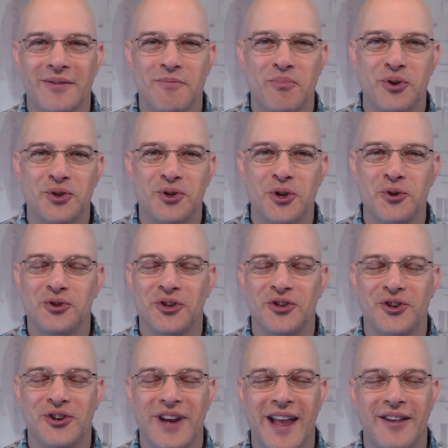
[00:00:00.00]
put notes on
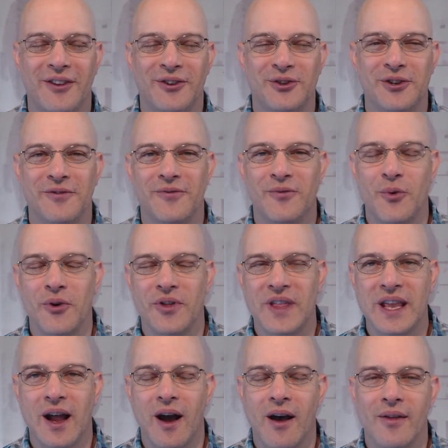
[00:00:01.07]
your calendar for
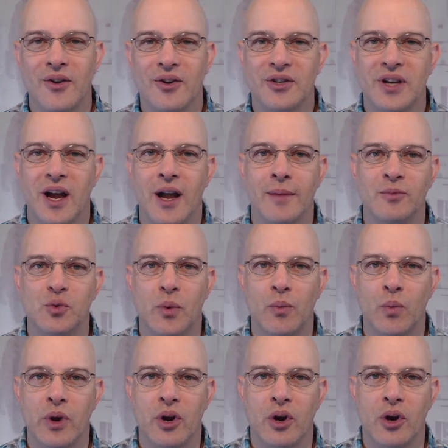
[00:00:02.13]
the other times when
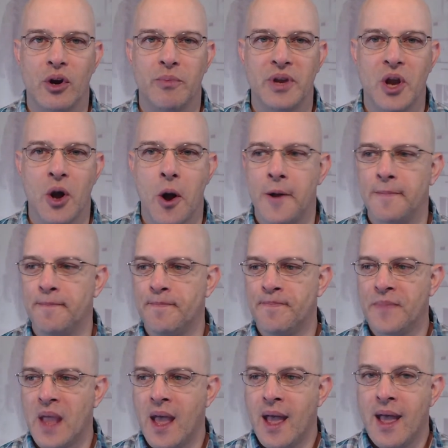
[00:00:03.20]
we're going to be on.
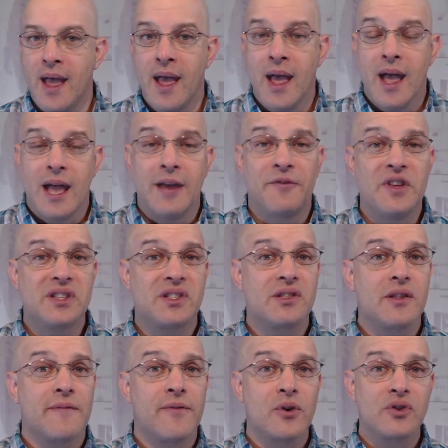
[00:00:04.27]
If this is
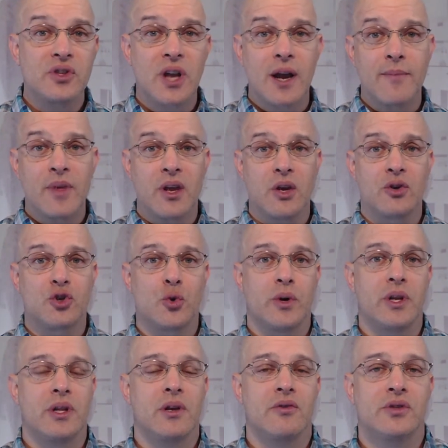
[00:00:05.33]
the first time that you're
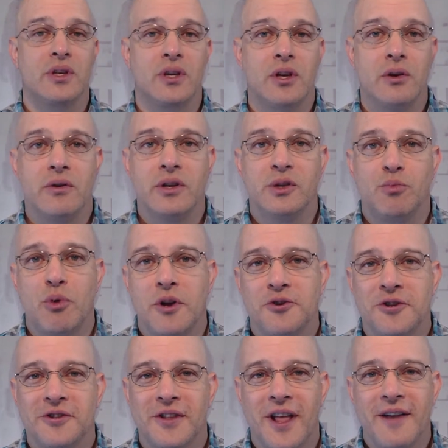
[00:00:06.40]
joining the OSINT Curious
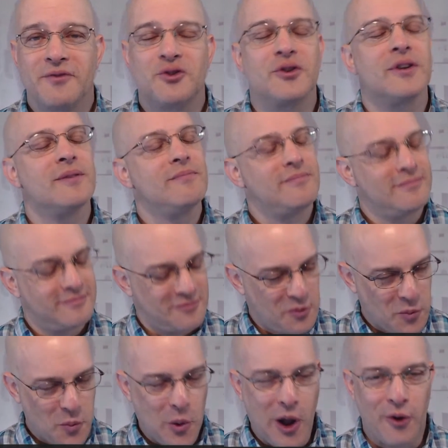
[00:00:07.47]
Project's live stream,
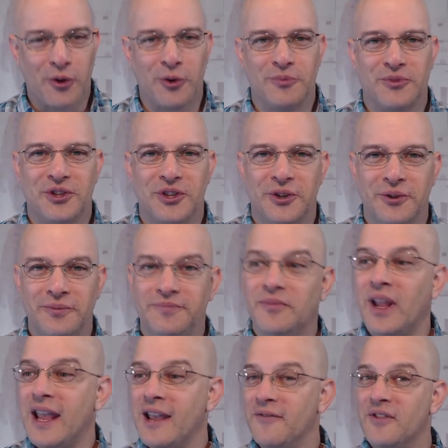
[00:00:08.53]
welcome to you.
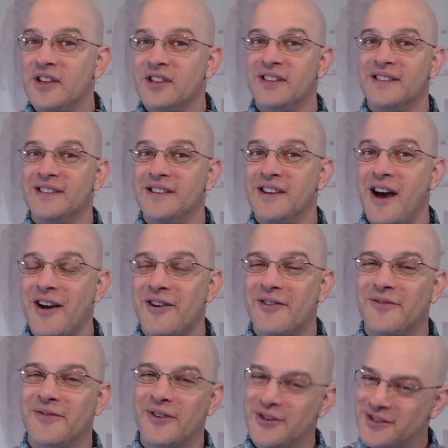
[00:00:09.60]
If this is not your
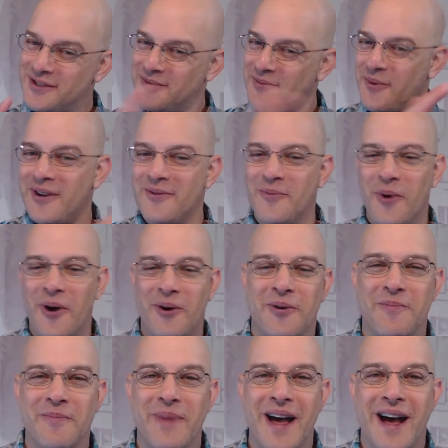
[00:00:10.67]
first, well,
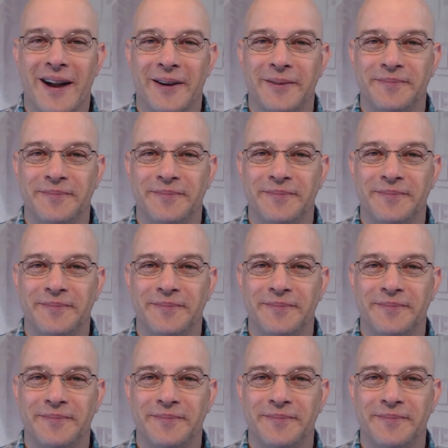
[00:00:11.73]
welcome back.